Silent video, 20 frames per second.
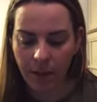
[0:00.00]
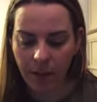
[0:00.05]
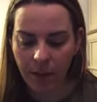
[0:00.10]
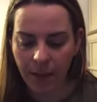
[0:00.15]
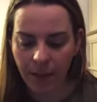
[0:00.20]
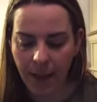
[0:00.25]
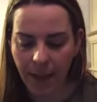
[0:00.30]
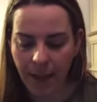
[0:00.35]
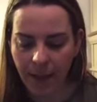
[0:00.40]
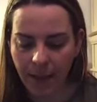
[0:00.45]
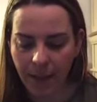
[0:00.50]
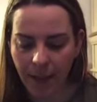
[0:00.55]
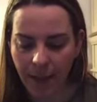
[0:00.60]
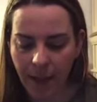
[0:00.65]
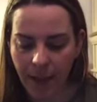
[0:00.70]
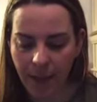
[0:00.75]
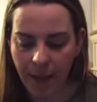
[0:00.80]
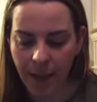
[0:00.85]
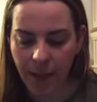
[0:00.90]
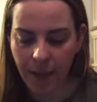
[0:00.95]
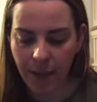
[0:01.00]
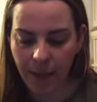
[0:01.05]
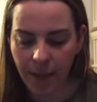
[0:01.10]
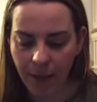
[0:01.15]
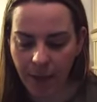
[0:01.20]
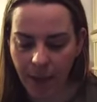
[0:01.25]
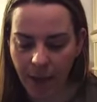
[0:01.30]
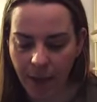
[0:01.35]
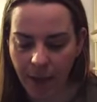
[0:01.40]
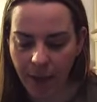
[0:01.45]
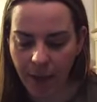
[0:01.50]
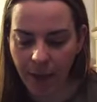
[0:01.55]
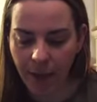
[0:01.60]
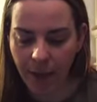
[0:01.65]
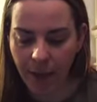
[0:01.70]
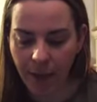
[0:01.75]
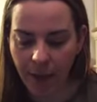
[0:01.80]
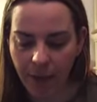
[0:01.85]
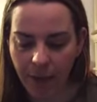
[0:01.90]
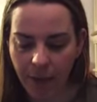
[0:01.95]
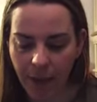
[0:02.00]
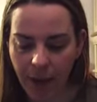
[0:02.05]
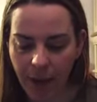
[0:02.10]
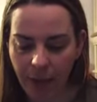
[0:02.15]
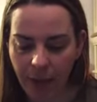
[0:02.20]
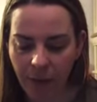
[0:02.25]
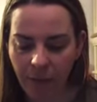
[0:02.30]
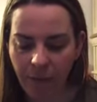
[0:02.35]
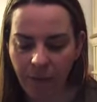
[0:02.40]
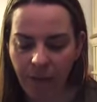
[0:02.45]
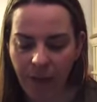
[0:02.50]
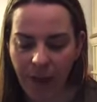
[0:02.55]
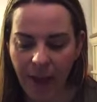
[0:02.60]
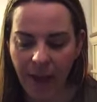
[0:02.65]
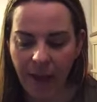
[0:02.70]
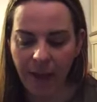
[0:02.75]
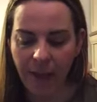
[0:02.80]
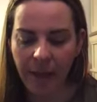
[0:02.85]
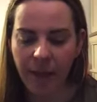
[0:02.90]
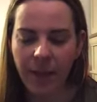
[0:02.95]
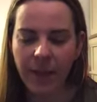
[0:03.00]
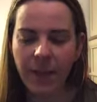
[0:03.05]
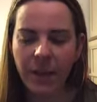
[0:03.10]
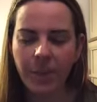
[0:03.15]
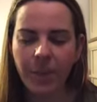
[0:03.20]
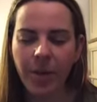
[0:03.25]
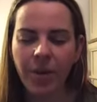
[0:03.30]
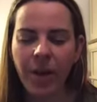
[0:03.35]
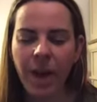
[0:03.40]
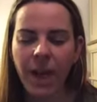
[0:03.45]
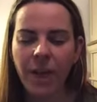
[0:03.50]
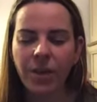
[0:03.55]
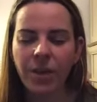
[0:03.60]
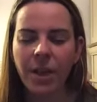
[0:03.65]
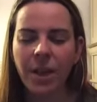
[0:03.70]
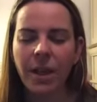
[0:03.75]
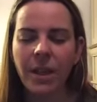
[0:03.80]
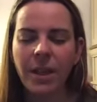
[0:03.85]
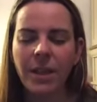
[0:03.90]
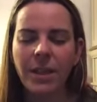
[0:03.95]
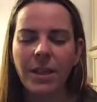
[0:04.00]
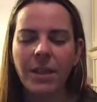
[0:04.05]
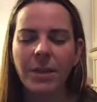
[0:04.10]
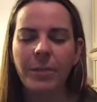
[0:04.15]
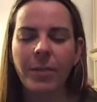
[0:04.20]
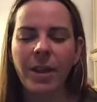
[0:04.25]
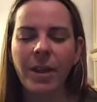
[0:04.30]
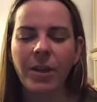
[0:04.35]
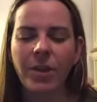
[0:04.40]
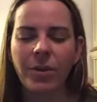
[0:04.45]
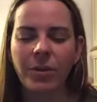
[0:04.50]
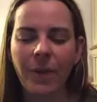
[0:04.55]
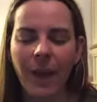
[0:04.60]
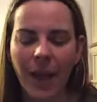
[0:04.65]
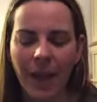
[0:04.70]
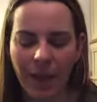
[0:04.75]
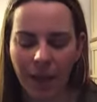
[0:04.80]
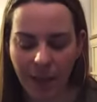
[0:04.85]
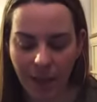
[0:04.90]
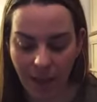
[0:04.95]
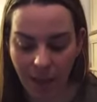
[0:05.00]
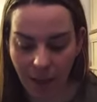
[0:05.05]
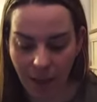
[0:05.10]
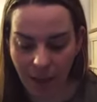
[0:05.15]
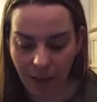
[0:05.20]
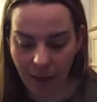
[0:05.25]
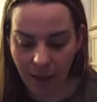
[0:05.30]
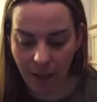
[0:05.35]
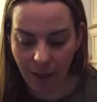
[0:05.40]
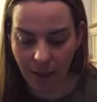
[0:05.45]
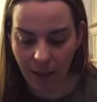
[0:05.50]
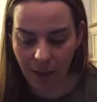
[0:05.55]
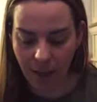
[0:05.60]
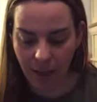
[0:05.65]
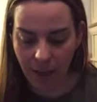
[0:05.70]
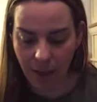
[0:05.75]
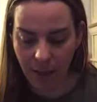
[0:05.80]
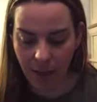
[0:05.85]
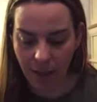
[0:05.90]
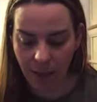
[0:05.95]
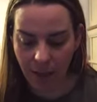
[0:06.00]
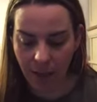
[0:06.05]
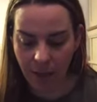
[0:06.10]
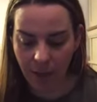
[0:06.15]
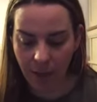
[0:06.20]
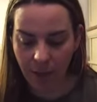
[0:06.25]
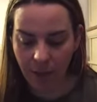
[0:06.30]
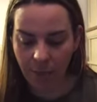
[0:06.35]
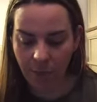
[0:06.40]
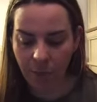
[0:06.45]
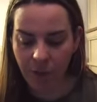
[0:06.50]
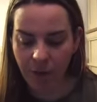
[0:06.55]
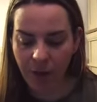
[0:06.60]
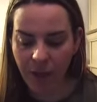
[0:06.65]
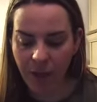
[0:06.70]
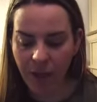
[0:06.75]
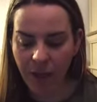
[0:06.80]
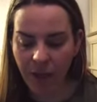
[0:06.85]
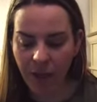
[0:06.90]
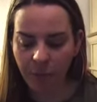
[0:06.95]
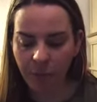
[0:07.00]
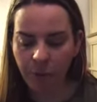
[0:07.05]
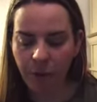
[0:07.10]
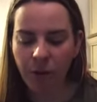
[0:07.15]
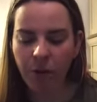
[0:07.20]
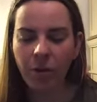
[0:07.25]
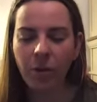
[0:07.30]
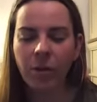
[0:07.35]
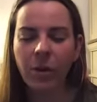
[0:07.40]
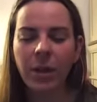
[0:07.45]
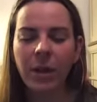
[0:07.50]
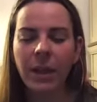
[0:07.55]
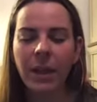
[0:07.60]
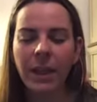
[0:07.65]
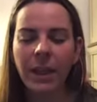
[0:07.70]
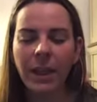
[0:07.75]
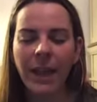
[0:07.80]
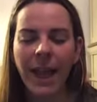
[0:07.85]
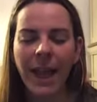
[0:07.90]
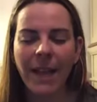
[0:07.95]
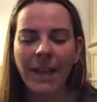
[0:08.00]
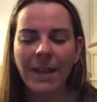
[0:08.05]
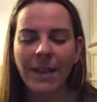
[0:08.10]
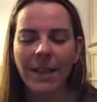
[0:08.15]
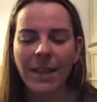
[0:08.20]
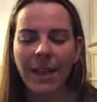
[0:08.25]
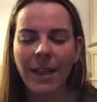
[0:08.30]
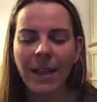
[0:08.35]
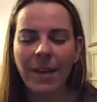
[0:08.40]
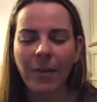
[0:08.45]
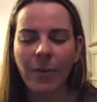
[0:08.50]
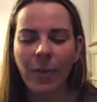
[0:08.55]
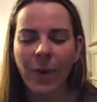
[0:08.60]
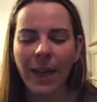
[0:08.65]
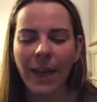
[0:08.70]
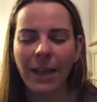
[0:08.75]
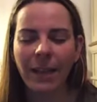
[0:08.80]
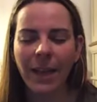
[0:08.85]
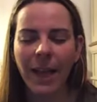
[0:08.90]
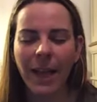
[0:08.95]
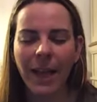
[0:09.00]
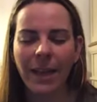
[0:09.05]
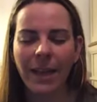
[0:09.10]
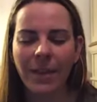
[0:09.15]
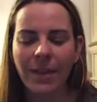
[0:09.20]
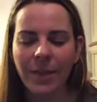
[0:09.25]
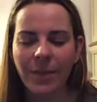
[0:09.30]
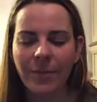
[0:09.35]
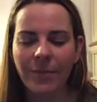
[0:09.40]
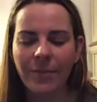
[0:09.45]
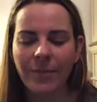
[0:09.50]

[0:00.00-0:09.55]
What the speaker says: Sahasrara chakra, the chakra of faith and inspiration and spirituality. And breathing in pure, cleansing white light.